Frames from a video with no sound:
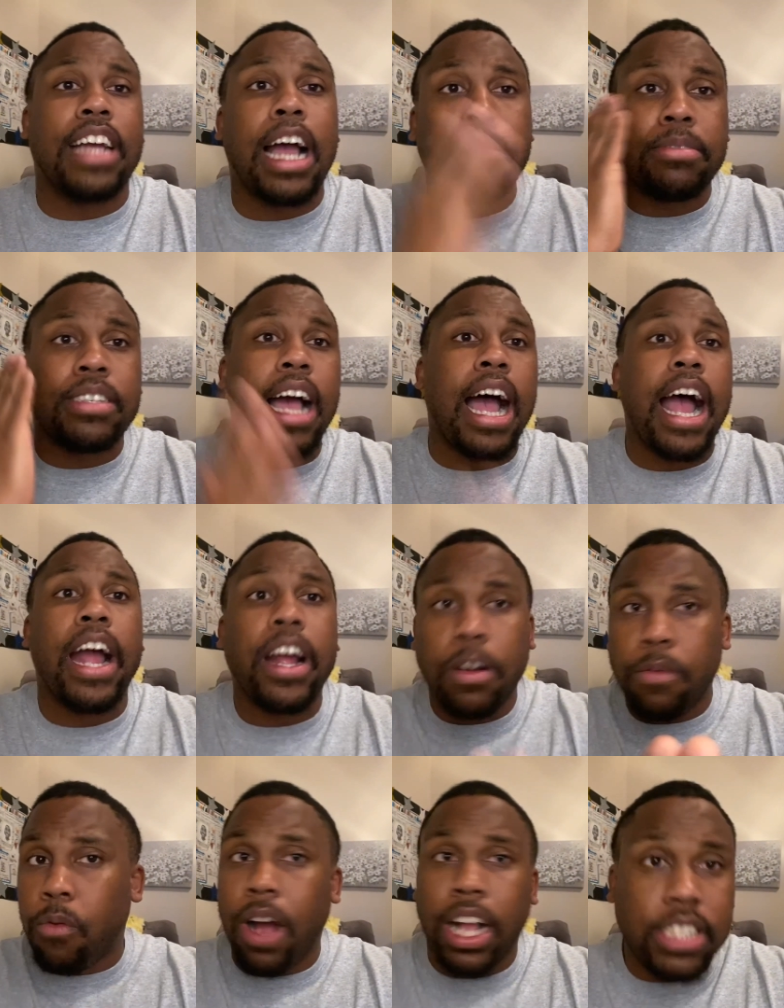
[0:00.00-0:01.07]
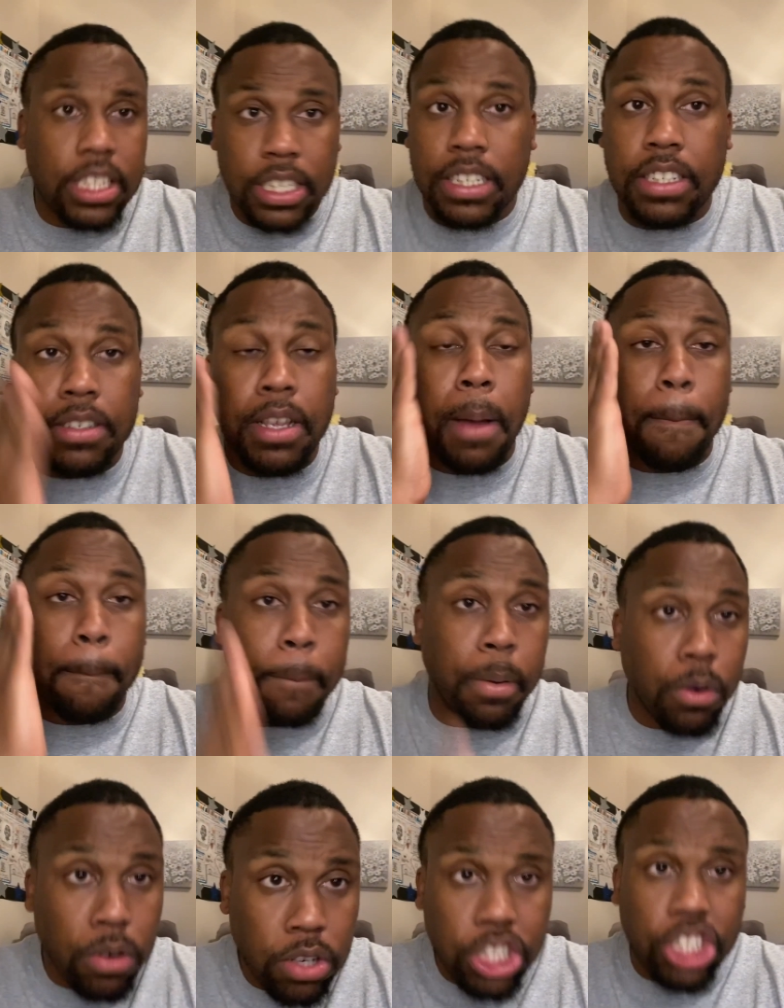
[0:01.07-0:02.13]
I'm tired of watching this
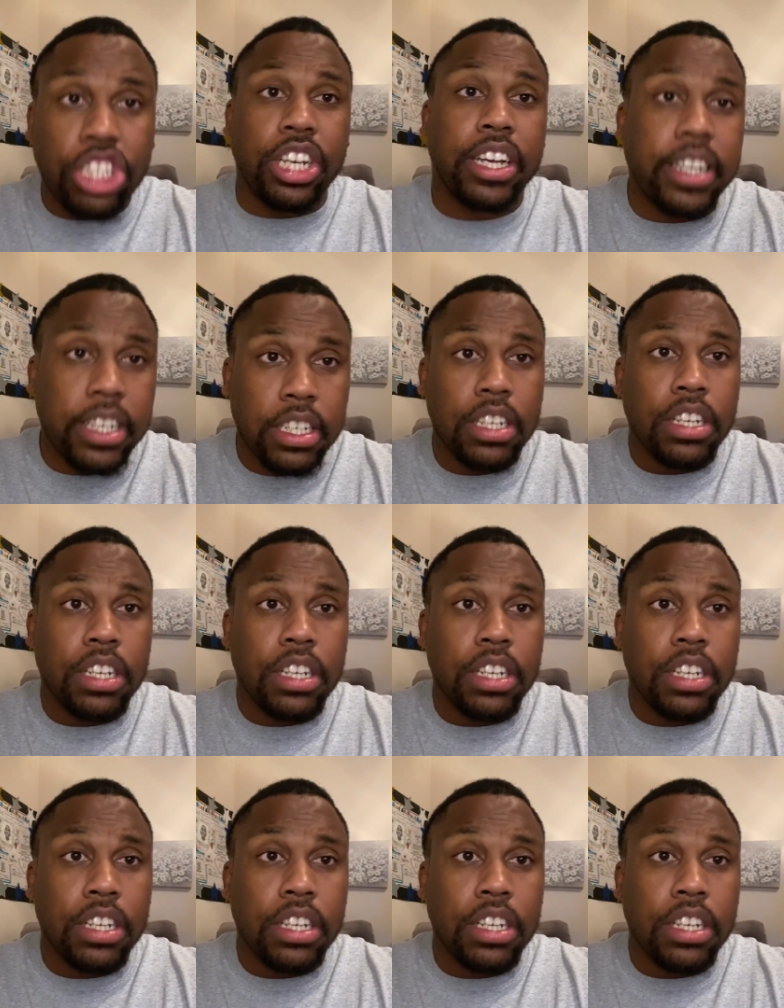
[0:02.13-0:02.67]
bullshit